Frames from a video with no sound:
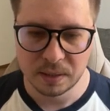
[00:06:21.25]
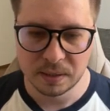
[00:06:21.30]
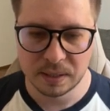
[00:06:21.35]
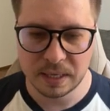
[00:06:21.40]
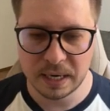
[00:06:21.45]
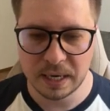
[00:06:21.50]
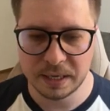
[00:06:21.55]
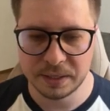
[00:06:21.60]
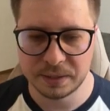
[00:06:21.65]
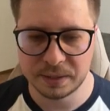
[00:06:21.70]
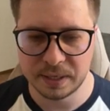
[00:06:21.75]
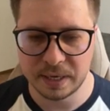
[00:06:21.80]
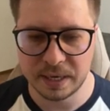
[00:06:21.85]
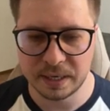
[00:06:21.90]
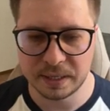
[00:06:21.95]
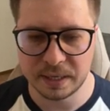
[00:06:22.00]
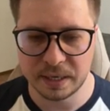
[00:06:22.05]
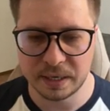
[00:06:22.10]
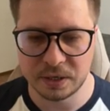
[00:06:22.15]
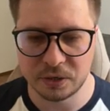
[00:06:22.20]
Then I
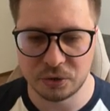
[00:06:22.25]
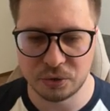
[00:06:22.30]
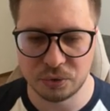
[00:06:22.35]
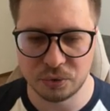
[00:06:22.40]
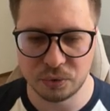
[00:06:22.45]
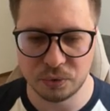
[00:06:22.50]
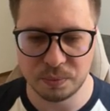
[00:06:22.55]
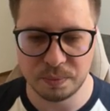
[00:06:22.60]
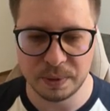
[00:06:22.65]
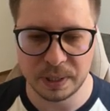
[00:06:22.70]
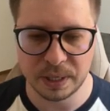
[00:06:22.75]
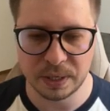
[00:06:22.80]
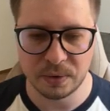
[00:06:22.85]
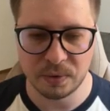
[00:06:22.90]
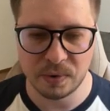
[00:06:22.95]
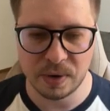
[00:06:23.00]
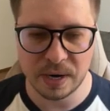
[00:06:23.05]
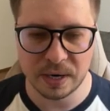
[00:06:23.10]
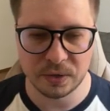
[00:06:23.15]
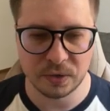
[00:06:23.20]
say that it should be
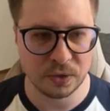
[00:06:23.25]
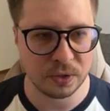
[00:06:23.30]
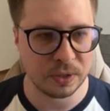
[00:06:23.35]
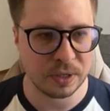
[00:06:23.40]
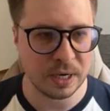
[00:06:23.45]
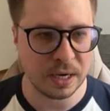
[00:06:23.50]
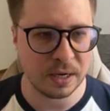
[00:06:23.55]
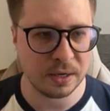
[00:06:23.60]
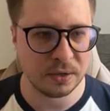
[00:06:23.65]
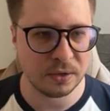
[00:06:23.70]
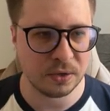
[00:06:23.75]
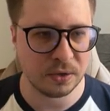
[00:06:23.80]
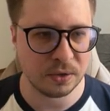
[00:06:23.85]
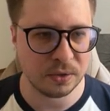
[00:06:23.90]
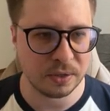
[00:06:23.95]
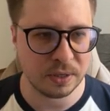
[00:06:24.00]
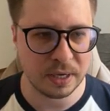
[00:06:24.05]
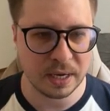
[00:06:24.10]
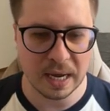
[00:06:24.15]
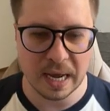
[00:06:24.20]
rendered under
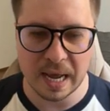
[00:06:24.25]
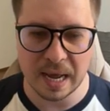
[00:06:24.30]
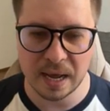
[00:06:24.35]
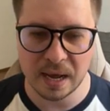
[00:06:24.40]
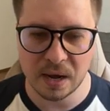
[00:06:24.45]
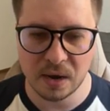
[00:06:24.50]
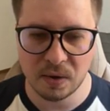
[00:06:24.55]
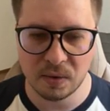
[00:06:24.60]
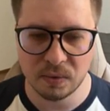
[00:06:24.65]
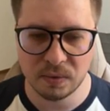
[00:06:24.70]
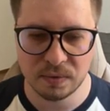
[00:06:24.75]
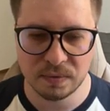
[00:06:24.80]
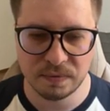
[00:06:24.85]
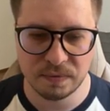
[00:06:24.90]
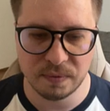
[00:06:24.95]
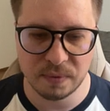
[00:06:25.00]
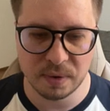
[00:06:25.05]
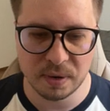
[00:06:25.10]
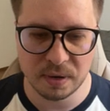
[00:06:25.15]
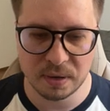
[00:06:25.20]
the
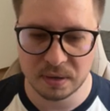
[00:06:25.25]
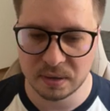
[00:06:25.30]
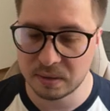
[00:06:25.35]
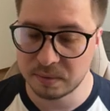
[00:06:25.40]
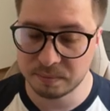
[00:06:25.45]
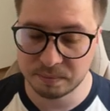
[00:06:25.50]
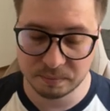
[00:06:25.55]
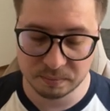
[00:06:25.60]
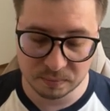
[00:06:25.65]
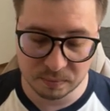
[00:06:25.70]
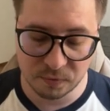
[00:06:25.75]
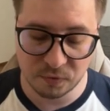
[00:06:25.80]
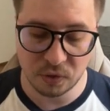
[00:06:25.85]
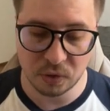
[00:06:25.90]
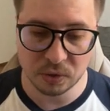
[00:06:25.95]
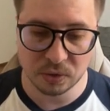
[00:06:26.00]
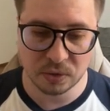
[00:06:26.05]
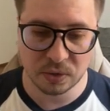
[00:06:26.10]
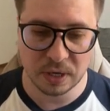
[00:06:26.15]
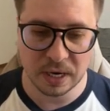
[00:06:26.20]
auth
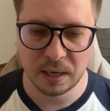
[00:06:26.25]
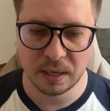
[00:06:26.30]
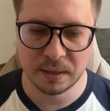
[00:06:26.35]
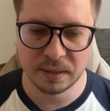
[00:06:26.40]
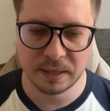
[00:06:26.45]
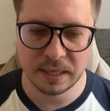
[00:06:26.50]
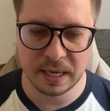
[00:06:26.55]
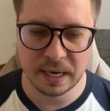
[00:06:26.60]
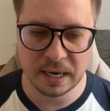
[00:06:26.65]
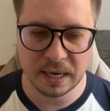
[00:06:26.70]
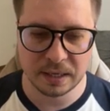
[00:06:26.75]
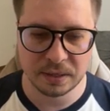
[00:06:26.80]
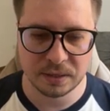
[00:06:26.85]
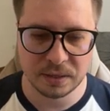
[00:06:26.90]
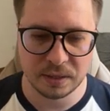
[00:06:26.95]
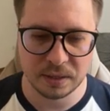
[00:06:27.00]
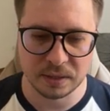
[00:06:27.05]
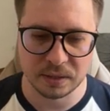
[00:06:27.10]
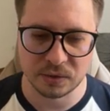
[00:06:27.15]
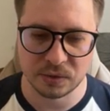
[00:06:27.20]
folder, and then I
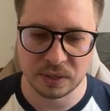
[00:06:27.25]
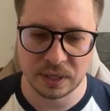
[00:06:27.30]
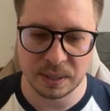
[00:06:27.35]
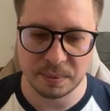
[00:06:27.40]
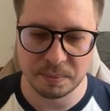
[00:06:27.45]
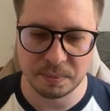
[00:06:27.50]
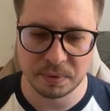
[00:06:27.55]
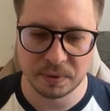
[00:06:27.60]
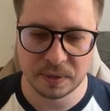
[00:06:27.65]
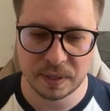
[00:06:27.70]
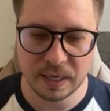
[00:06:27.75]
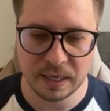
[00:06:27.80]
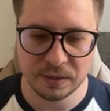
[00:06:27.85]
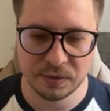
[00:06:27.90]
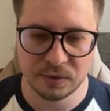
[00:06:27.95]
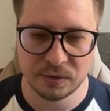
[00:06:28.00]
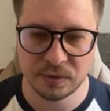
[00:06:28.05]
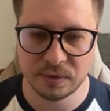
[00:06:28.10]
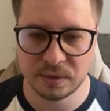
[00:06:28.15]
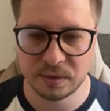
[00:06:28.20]
tick skip
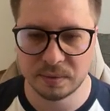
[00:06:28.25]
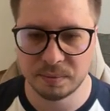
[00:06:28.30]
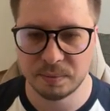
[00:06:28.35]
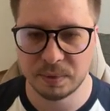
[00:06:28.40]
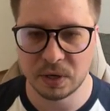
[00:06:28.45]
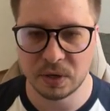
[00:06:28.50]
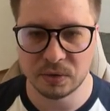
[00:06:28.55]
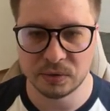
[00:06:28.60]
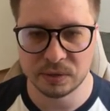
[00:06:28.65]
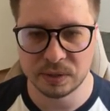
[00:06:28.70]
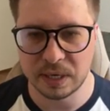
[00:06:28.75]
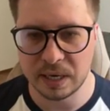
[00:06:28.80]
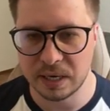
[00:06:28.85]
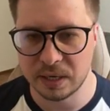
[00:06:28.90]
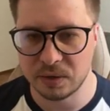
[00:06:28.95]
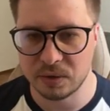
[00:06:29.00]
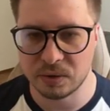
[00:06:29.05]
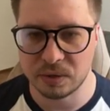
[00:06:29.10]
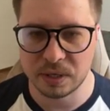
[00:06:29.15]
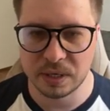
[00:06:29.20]
tests because I
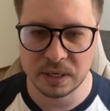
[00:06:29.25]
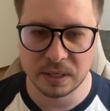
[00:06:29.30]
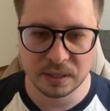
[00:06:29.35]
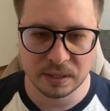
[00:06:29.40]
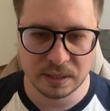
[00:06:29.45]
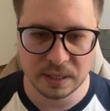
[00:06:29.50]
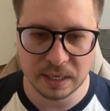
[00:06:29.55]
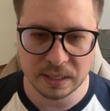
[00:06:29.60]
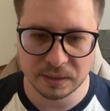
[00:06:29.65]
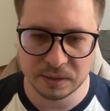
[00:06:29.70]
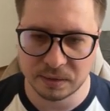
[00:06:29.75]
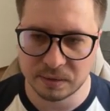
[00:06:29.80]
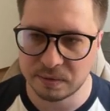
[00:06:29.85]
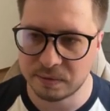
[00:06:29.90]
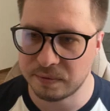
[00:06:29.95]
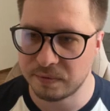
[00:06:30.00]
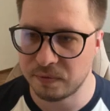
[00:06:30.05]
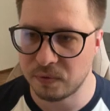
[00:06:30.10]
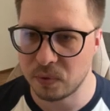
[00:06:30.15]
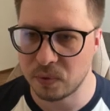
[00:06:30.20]
don't need tests
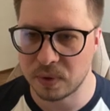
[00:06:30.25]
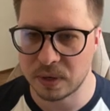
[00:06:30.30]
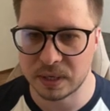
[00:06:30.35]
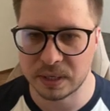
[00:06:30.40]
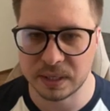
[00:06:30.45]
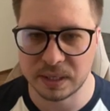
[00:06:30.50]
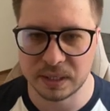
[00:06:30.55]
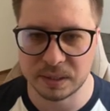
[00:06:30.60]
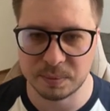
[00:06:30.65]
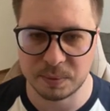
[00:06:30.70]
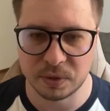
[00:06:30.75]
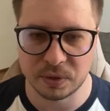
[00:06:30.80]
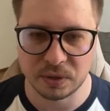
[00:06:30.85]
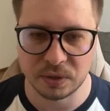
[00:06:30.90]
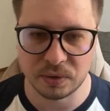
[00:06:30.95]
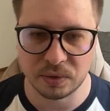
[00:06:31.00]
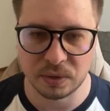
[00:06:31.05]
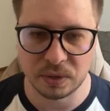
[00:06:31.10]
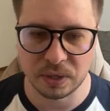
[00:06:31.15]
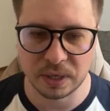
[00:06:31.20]
for this
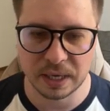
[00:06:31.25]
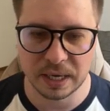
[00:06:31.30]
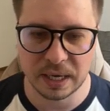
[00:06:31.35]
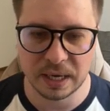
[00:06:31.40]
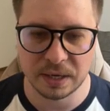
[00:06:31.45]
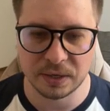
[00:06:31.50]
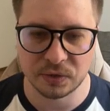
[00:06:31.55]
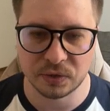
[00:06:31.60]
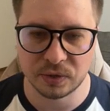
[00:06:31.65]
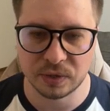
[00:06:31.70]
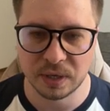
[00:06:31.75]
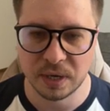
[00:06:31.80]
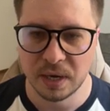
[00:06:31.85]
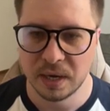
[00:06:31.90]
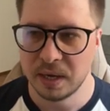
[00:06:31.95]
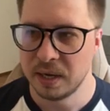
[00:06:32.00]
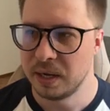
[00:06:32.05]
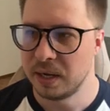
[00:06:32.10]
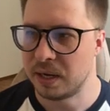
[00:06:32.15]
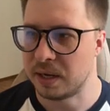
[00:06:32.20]
particular case
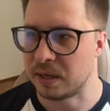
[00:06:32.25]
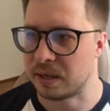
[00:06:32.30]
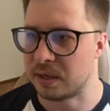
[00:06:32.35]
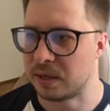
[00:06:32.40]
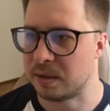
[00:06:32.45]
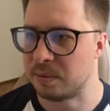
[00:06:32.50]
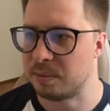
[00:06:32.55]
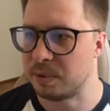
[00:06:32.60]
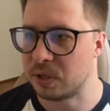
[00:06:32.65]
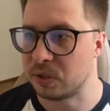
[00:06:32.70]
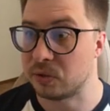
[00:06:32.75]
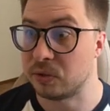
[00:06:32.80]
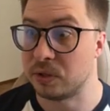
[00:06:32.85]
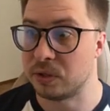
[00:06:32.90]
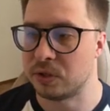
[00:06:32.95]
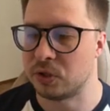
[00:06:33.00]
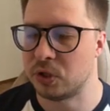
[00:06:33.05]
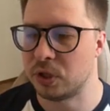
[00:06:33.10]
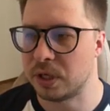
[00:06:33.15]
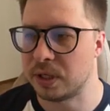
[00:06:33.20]
because
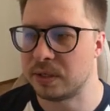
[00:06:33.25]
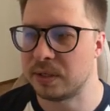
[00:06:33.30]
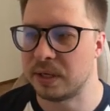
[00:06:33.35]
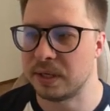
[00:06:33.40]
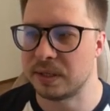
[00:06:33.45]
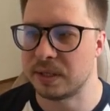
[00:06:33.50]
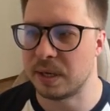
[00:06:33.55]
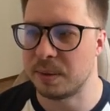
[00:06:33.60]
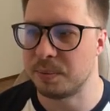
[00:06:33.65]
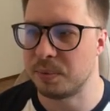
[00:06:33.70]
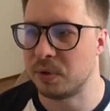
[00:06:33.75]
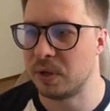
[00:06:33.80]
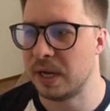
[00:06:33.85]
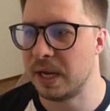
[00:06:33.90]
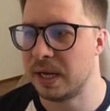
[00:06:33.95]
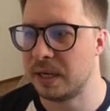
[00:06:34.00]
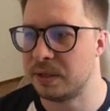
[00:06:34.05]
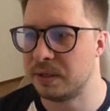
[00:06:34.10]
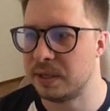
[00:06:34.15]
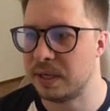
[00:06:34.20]
it's just example,
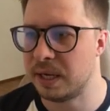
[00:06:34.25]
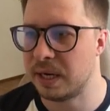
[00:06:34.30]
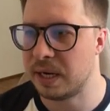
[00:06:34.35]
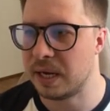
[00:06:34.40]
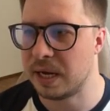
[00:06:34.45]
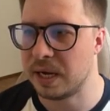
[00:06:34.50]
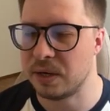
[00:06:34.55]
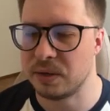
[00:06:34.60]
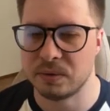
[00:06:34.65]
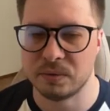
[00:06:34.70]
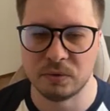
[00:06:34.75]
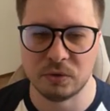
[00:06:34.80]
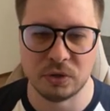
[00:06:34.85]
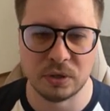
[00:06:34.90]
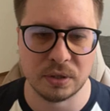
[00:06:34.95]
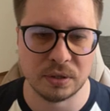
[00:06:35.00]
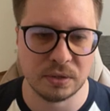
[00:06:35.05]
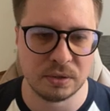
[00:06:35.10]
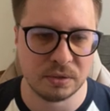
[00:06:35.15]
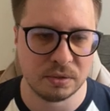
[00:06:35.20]
and then I
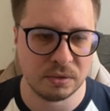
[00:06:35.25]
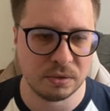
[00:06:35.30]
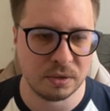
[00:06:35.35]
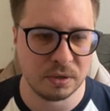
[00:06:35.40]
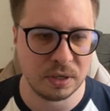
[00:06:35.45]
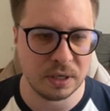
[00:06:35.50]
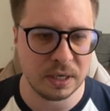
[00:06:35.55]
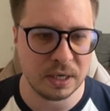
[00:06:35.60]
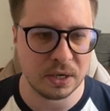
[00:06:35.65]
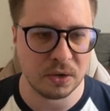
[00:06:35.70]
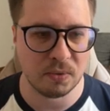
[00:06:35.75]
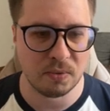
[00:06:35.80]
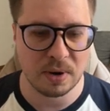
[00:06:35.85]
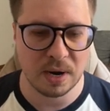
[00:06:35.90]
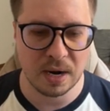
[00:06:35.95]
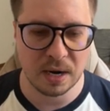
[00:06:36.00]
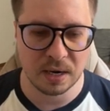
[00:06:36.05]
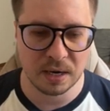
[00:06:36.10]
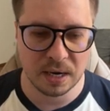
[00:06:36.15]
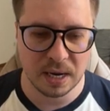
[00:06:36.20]
just click
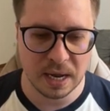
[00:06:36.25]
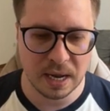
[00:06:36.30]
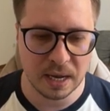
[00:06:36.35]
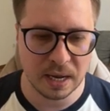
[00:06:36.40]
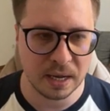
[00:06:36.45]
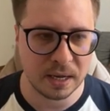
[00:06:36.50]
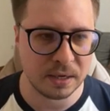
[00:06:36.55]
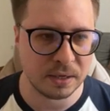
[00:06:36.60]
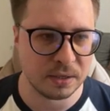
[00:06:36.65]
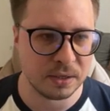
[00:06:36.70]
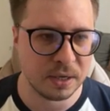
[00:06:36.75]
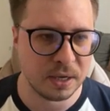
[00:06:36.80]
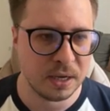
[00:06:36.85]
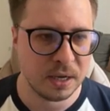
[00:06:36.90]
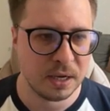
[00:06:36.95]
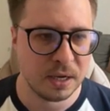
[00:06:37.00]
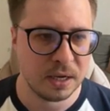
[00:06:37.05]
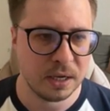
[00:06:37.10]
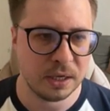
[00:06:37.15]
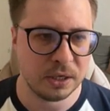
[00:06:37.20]
run and
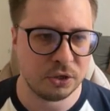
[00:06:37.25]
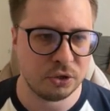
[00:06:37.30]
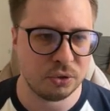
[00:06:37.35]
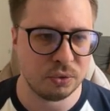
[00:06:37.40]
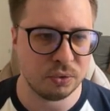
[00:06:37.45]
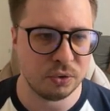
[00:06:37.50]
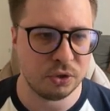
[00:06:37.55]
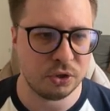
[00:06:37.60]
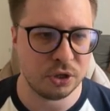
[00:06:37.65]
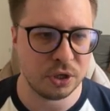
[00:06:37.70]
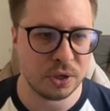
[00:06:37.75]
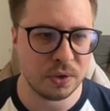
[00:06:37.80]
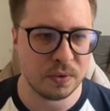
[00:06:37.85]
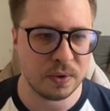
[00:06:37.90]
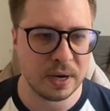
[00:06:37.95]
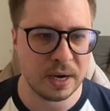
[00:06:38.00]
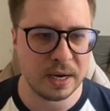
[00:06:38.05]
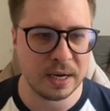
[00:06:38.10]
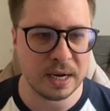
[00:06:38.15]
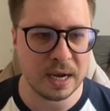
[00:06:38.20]
it should
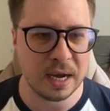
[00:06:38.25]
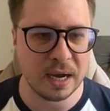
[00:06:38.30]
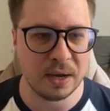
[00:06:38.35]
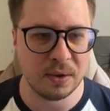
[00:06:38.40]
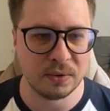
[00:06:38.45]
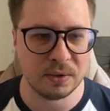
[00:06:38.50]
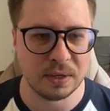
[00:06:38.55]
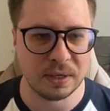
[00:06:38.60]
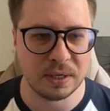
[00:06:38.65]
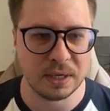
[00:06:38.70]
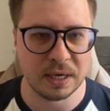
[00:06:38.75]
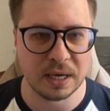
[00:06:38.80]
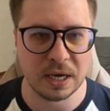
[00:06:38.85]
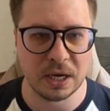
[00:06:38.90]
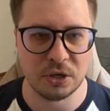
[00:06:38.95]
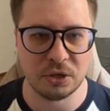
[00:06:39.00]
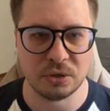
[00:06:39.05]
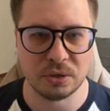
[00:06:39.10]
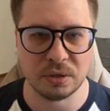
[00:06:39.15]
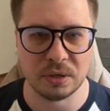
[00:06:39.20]
generate
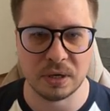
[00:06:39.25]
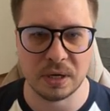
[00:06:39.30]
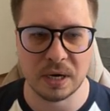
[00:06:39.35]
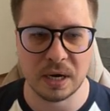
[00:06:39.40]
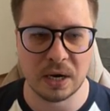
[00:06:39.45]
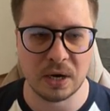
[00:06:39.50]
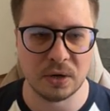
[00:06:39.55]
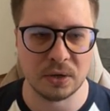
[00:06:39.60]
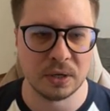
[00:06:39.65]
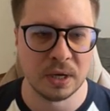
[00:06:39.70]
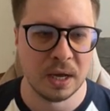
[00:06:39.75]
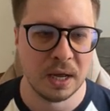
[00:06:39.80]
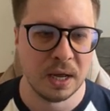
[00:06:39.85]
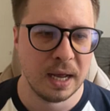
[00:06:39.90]
authentication guard.